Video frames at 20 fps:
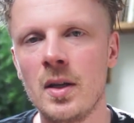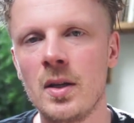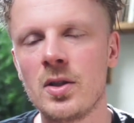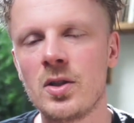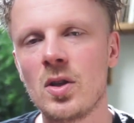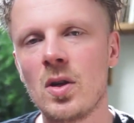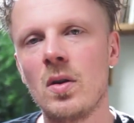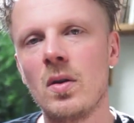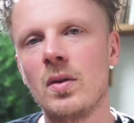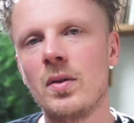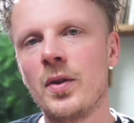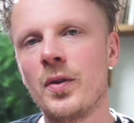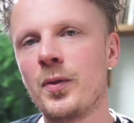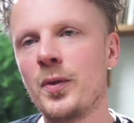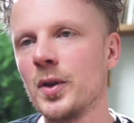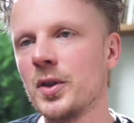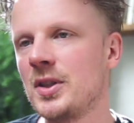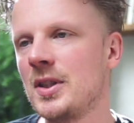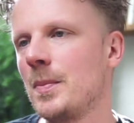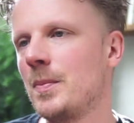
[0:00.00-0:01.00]
So the
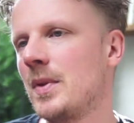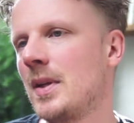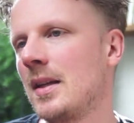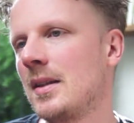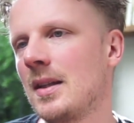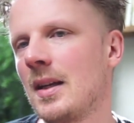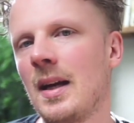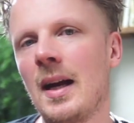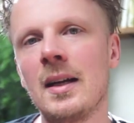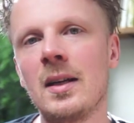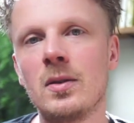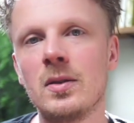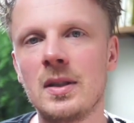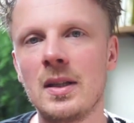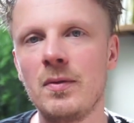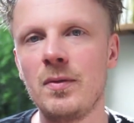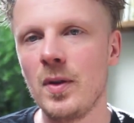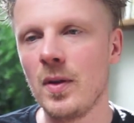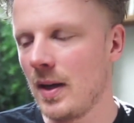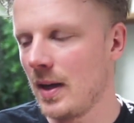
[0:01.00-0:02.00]
first tip that I could
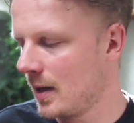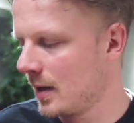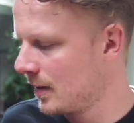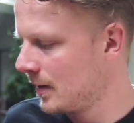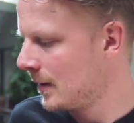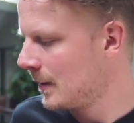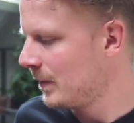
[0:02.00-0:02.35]
give you here